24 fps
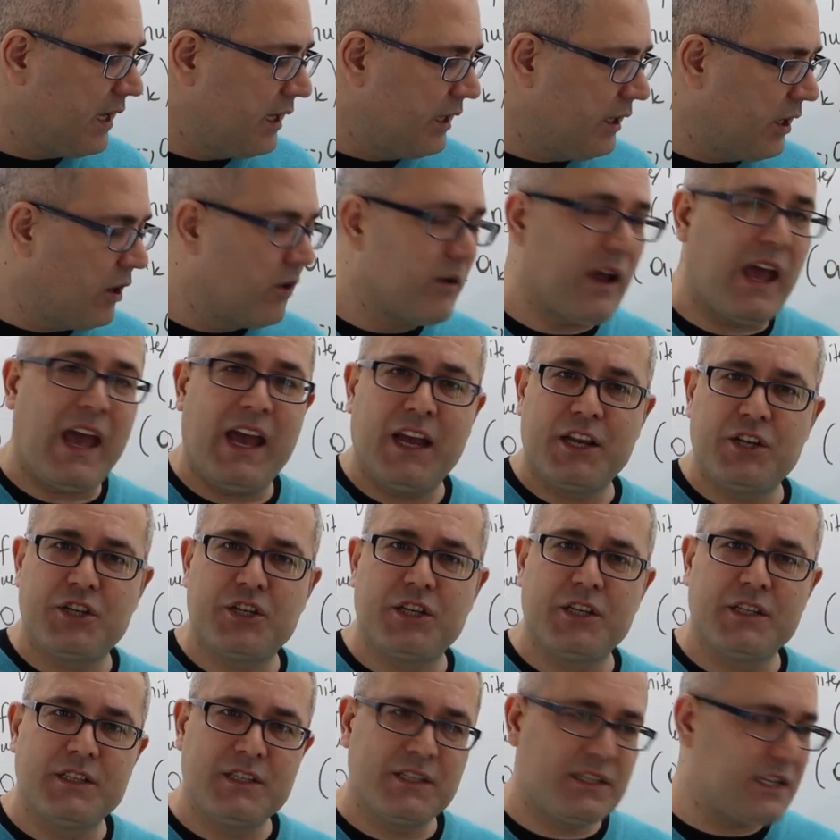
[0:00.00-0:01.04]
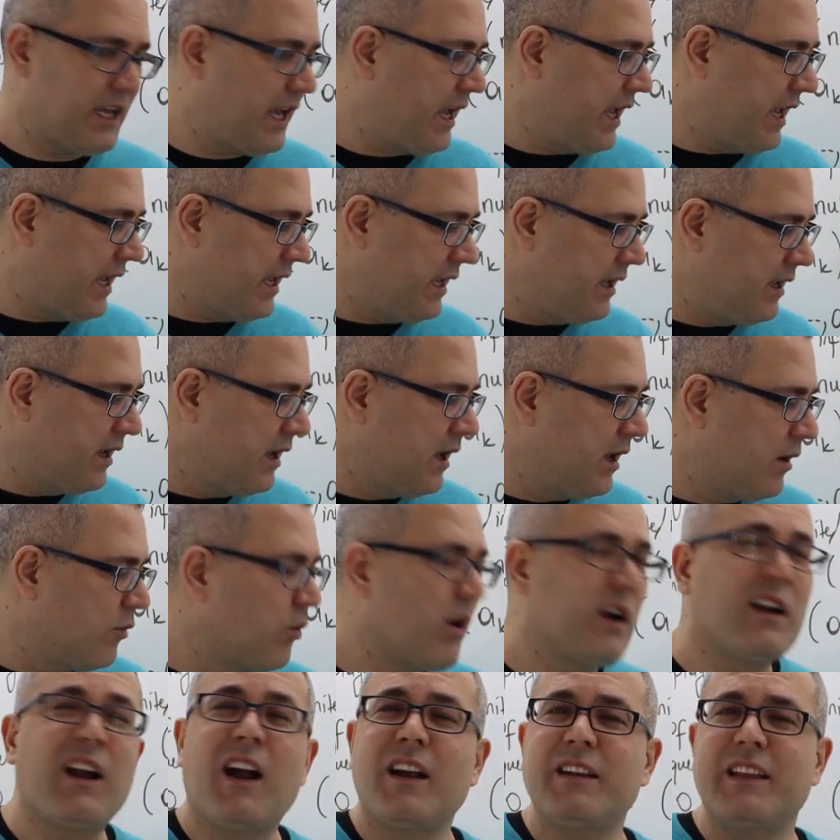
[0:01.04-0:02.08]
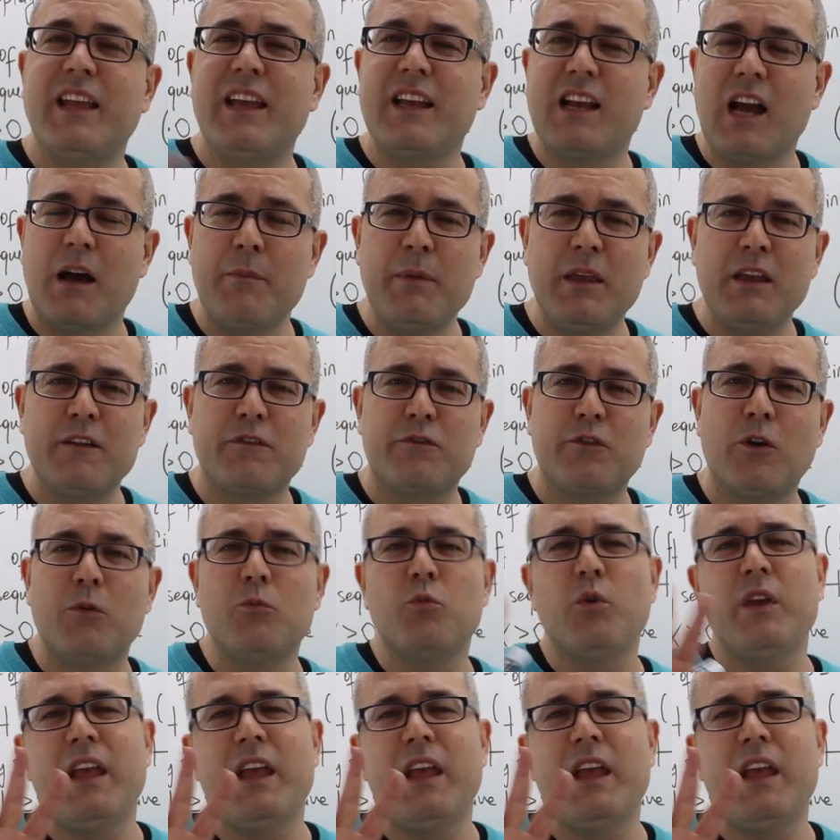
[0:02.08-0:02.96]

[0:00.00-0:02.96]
You know, actions A, where are they coming from?